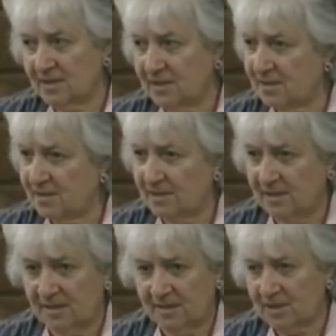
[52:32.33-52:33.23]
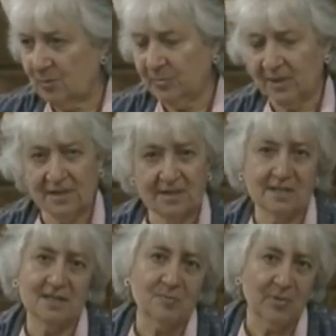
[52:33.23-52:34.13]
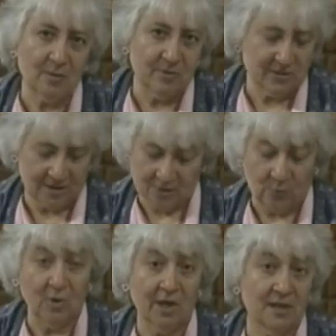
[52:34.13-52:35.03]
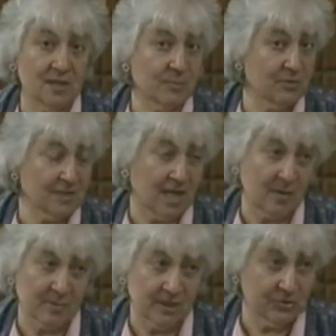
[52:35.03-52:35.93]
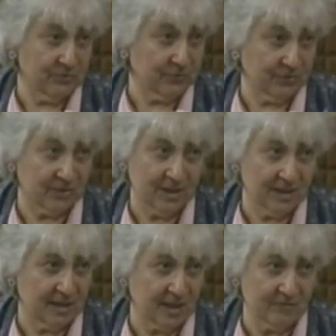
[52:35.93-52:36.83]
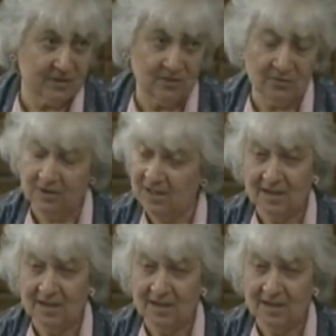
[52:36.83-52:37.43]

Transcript: in in some places it's published that the warning's supposed to happen at 2.30 in the afternoon.